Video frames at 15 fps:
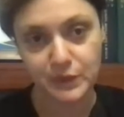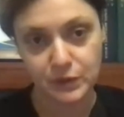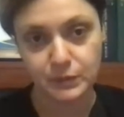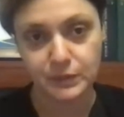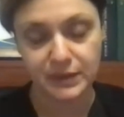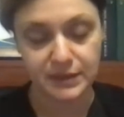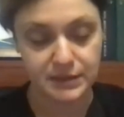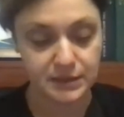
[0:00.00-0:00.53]
on
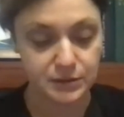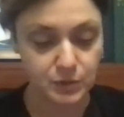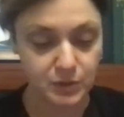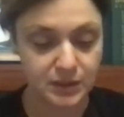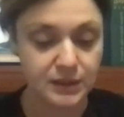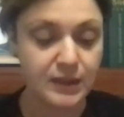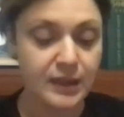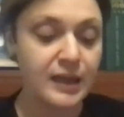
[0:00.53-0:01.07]
place as
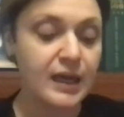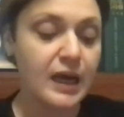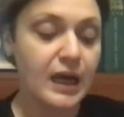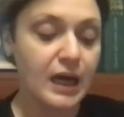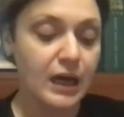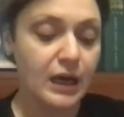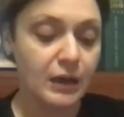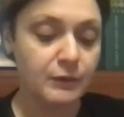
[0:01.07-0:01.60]
well.
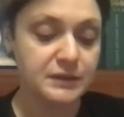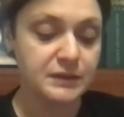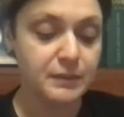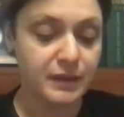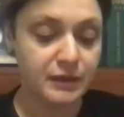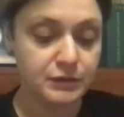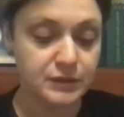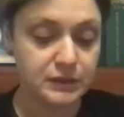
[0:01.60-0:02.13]
What
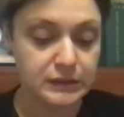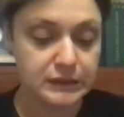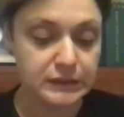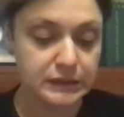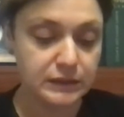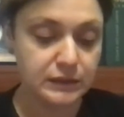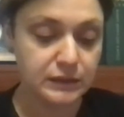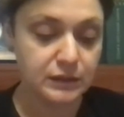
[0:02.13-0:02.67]
about
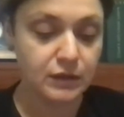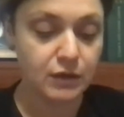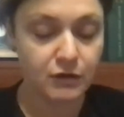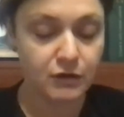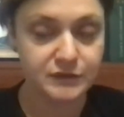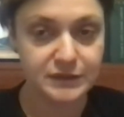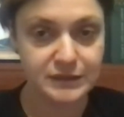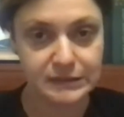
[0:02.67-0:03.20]

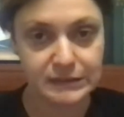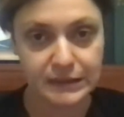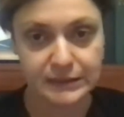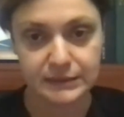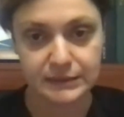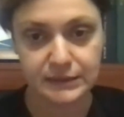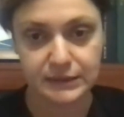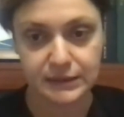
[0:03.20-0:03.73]

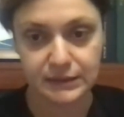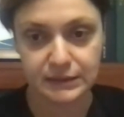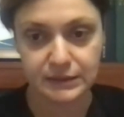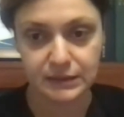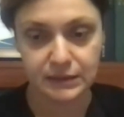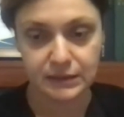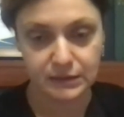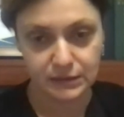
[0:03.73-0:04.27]
COVID-19
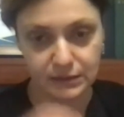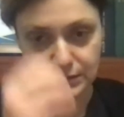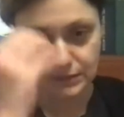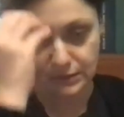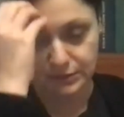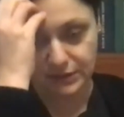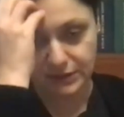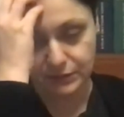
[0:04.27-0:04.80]

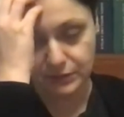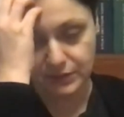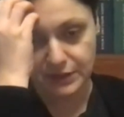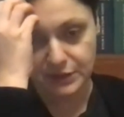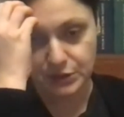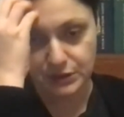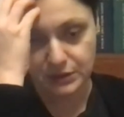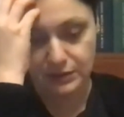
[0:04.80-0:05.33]

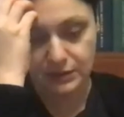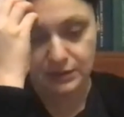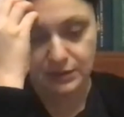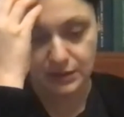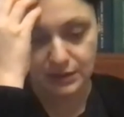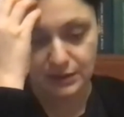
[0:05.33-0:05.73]
regulations?